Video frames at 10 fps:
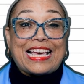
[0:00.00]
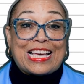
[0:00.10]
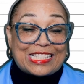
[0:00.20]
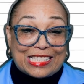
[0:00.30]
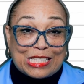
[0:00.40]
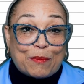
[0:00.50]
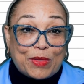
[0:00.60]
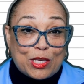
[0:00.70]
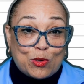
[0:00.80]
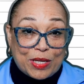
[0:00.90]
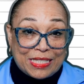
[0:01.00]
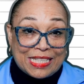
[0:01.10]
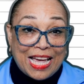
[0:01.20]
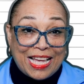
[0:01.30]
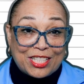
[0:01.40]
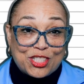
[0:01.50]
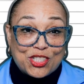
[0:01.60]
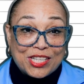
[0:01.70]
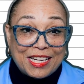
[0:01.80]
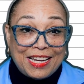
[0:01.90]
something you can
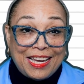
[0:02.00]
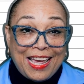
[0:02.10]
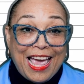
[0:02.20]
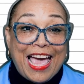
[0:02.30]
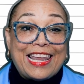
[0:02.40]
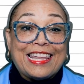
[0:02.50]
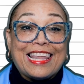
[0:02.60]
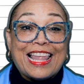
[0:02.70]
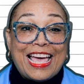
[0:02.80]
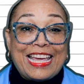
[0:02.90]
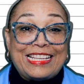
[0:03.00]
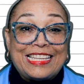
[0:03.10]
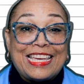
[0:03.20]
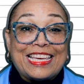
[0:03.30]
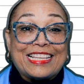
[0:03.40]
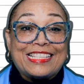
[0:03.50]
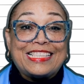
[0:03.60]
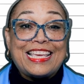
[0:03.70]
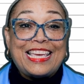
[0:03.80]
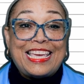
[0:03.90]
touch, and light is
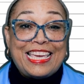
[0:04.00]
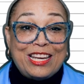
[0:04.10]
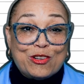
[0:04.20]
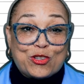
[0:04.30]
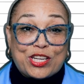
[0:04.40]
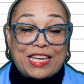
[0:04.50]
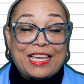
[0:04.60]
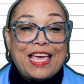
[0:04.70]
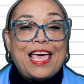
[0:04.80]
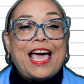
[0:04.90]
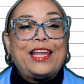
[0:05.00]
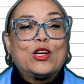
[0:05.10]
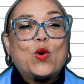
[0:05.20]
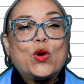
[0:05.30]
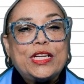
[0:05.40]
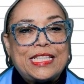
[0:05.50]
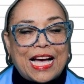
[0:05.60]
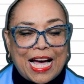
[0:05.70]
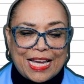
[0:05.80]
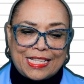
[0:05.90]
energy. And according to
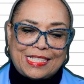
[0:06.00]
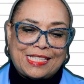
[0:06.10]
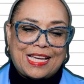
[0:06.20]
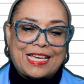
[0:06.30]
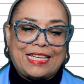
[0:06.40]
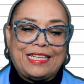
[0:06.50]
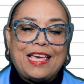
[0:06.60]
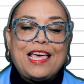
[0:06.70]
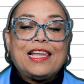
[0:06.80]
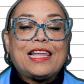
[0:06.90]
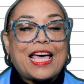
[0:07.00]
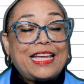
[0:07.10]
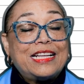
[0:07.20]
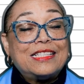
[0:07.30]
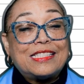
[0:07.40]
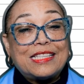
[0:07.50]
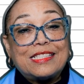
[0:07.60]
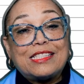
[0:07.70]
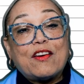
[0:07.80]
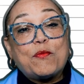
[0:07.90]
Einstein, light
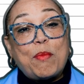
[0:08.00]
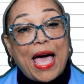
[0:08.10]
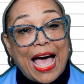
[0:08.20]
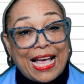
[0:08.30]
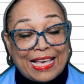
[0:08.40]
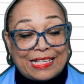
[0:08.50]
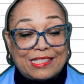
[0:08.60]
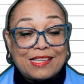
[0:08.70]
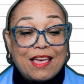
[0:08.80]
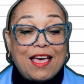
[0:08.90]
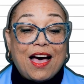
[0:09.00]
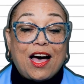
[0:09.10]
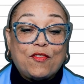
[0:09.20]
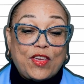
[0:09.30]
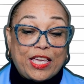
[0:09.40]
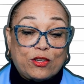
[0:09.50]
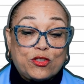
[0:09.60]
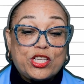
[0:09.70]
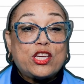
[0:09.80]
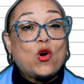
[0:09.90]
consists of packets of
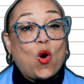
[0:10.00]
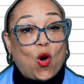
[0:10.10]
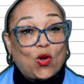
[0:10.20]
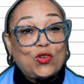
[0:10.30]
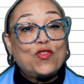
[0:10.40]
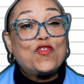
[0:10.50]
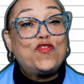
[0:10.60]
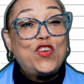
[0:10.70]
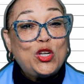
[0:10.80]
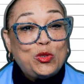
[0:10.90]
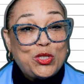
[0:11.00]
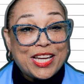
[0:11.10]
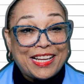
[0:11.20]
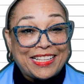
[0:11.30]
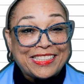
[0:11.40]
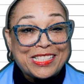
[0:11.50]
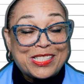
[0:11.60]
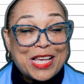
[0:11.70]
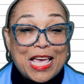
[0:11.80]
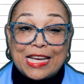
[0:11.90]
energy called
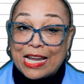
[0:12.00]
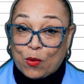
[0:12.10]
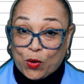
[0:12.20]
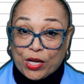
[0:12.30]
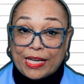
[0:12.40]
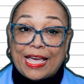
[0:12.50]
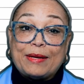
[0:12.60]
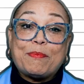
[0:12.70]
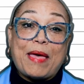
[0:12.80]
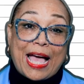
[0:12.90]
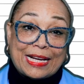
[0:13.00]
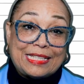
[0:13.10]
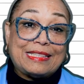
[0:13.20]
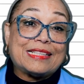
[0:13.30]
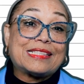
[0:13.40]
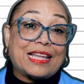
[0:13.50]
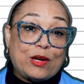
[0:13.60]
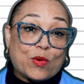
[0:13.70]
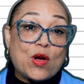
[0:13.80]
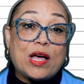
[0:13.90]
photons. Now, we're going to get back to this
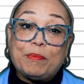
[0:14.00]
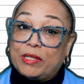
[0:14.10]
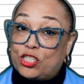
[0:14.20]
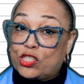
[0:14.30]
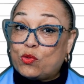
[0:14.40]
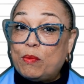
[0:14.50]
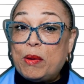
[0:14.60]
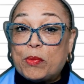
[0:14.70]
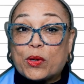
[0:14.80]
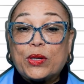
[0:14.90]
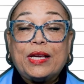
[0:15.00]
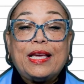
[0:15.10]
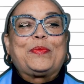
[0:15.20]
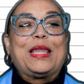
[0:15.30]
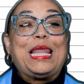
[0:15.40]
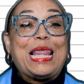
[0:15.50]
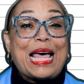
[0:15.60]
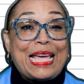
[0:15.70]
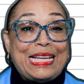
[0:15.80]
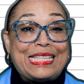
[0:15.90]
later on, but just remember,
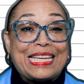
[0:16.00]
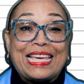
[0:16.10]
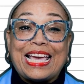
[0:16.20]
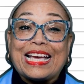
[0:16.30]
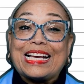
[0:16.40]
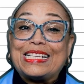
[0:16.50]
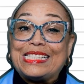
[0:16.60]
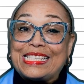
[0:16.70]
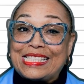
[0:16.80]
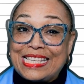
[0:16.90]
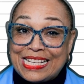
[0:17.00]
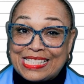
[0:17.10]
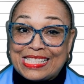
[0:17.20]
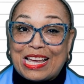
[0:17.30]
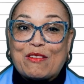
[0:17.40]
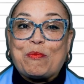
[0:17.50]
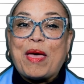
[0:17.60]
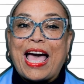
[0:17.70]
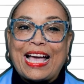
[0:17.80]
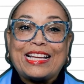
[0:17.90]
light consists of
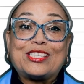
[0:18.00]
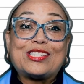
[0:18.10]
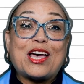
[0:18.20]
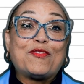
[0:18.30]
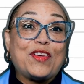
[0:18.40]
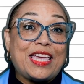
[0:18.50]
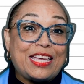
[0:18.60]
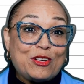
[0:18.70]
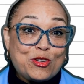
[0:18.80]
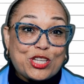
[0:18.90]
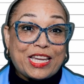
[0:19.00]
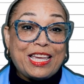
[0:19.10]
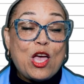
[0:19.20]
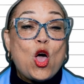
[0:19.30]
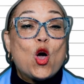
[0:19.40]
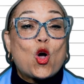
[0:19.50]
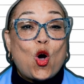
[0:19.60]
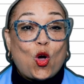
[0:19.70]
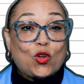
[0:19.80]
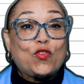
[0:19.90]
packets of energy
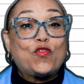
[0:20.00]
called